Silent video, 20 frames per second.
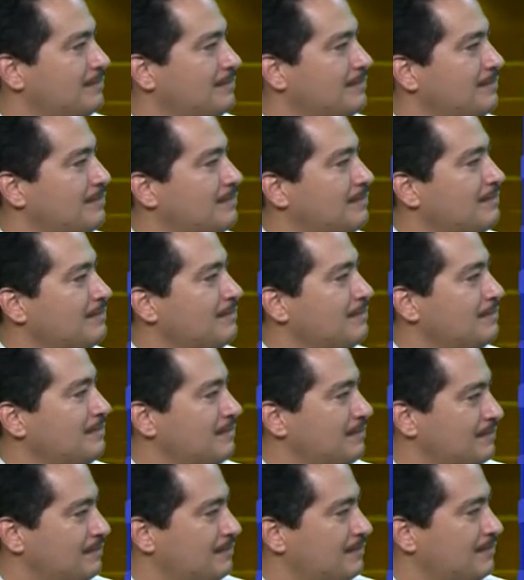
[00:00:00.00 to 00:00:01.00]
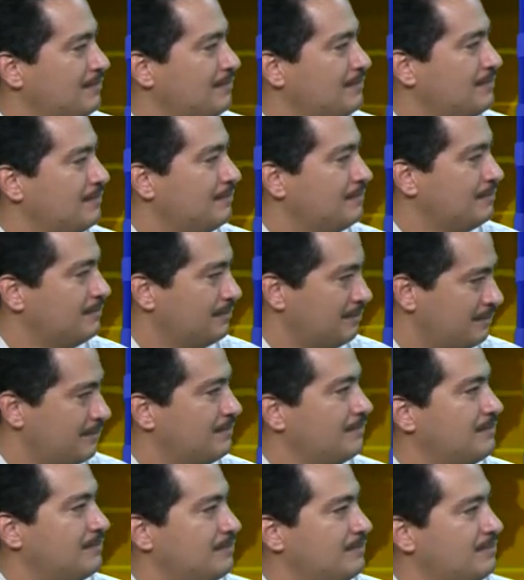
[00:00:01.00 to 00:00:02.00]

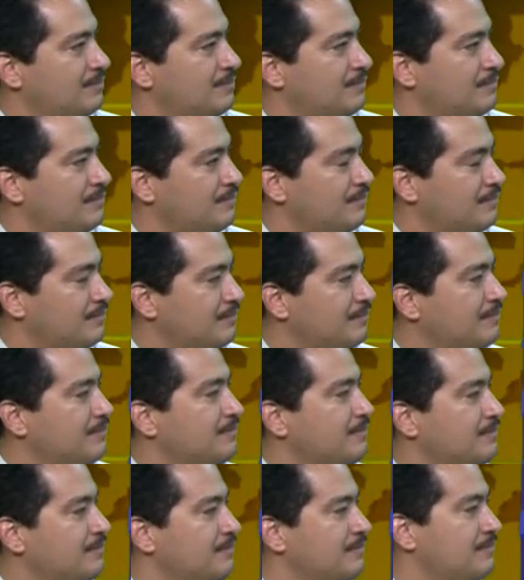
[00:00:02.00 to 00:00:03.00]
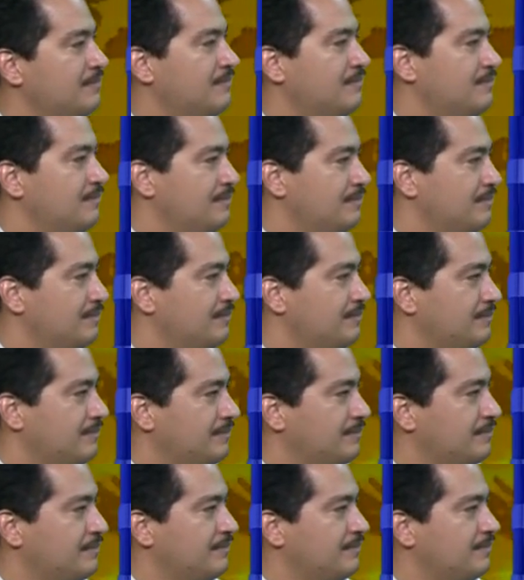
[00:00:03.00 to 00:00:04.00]

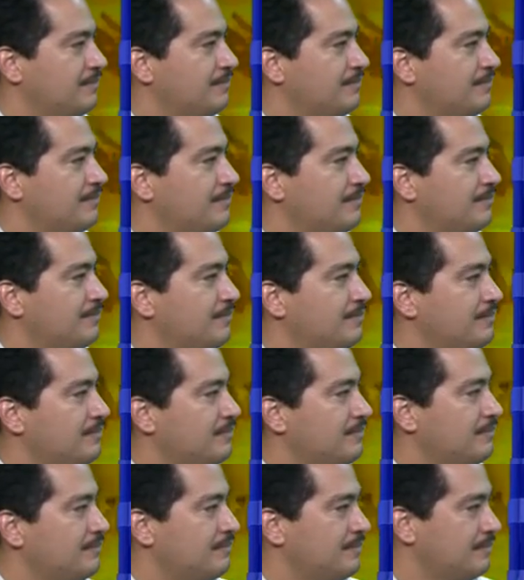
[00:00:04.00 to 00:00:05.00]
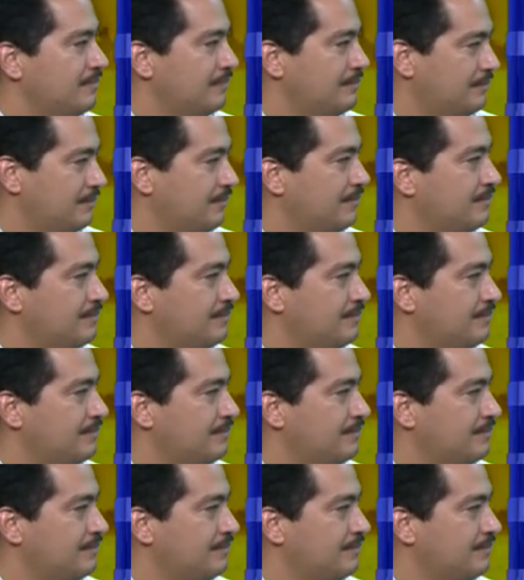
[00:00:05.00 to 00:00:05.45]
No words are spoken by the person on screen.